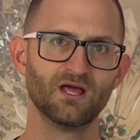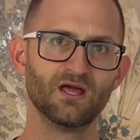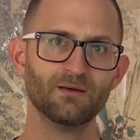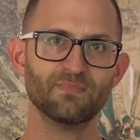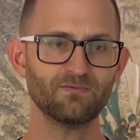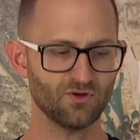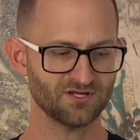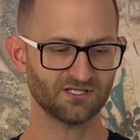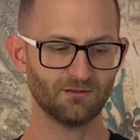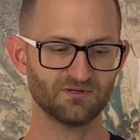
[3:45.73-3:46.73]
Maybe you're
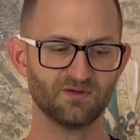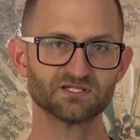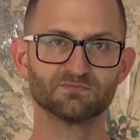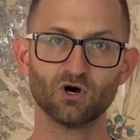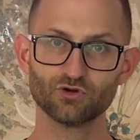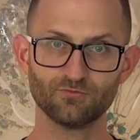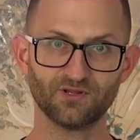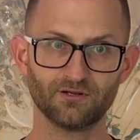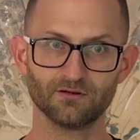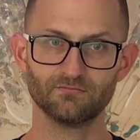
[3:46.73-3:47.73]
asking them to be a small group leader.